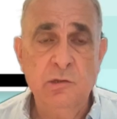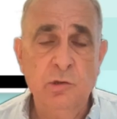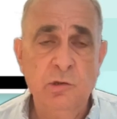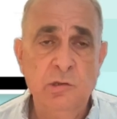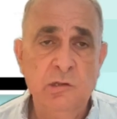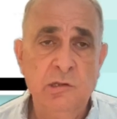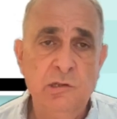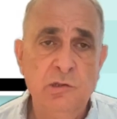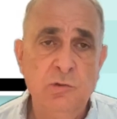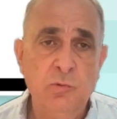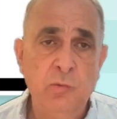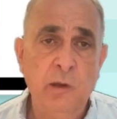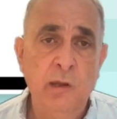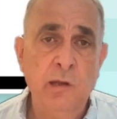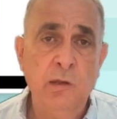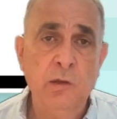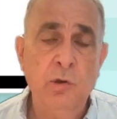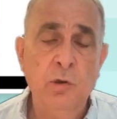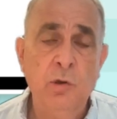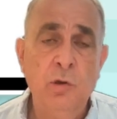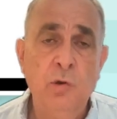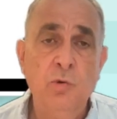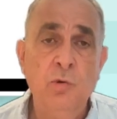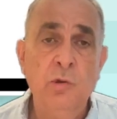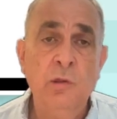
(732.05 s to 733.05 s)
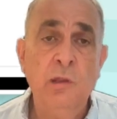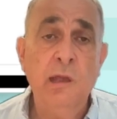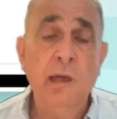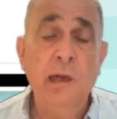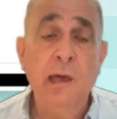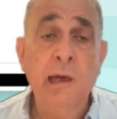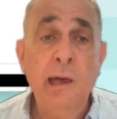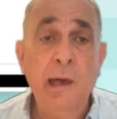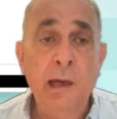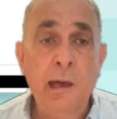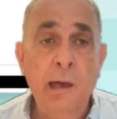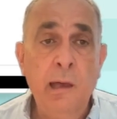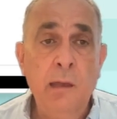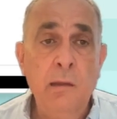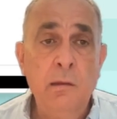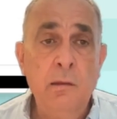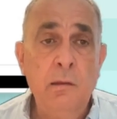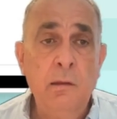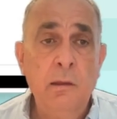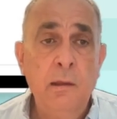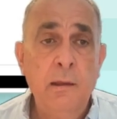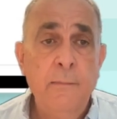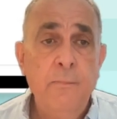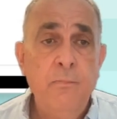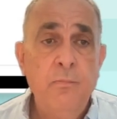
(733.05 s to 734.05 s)
So this is where you could
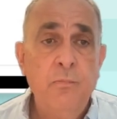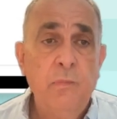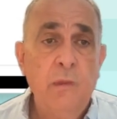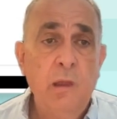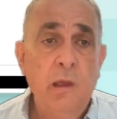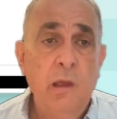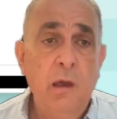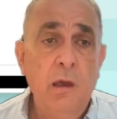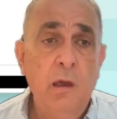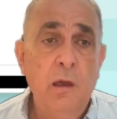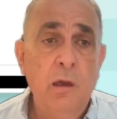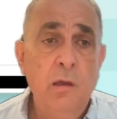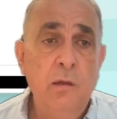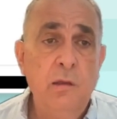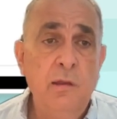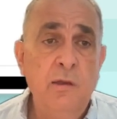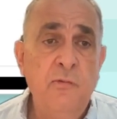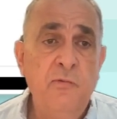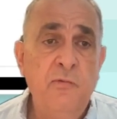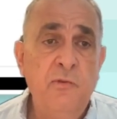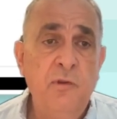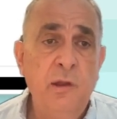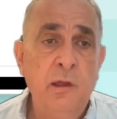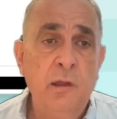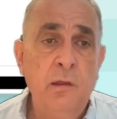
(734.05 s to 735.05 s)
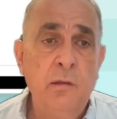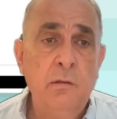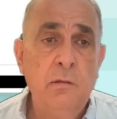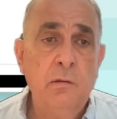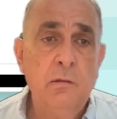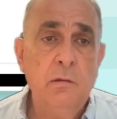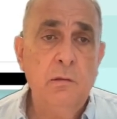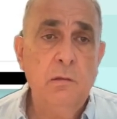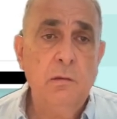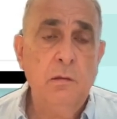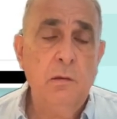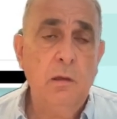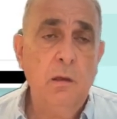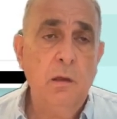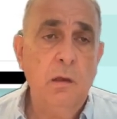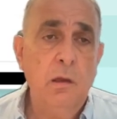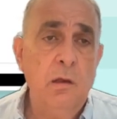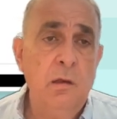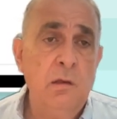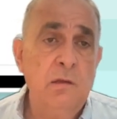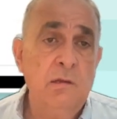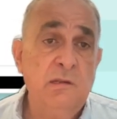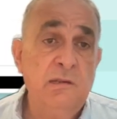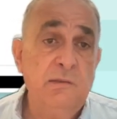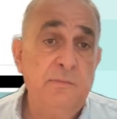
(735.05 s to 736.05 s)
add different
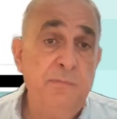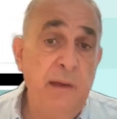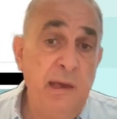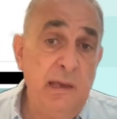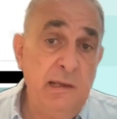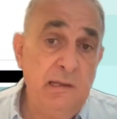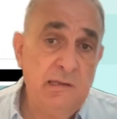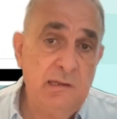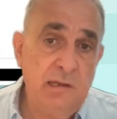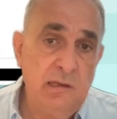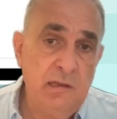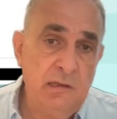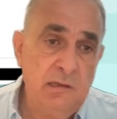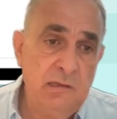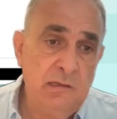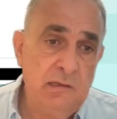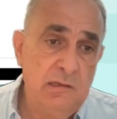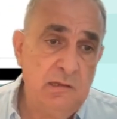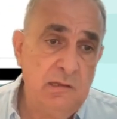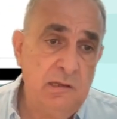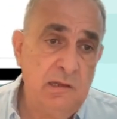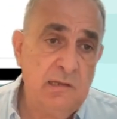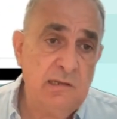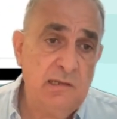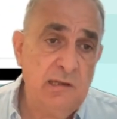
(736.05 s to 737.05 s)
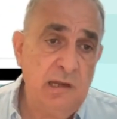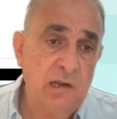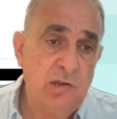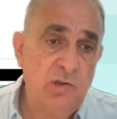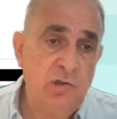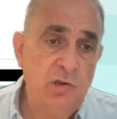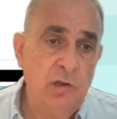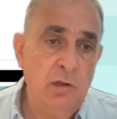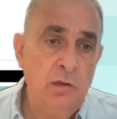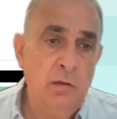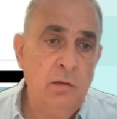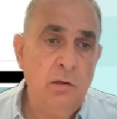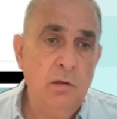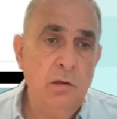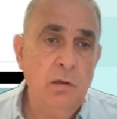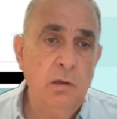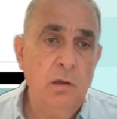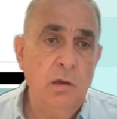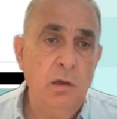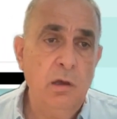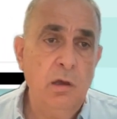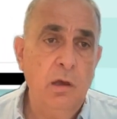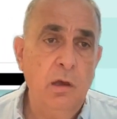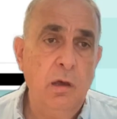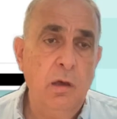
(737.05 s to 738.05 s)
spaces, discussion
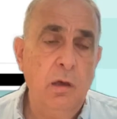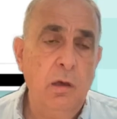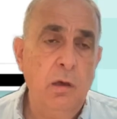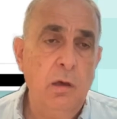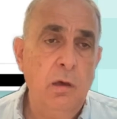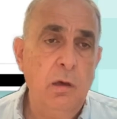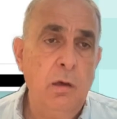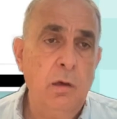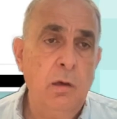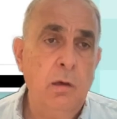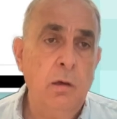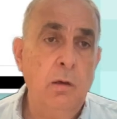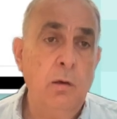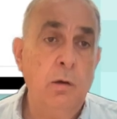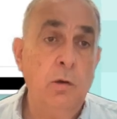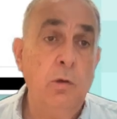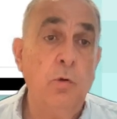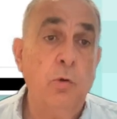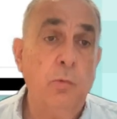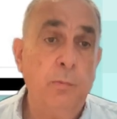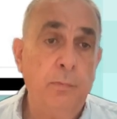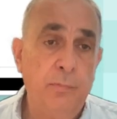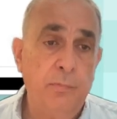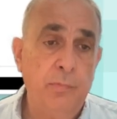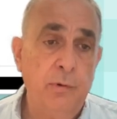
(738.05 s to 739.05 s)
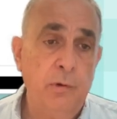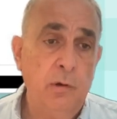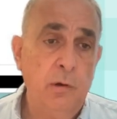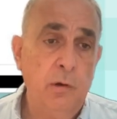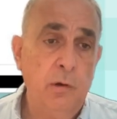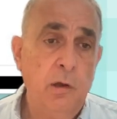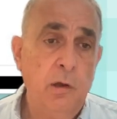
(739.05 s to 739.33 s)
group.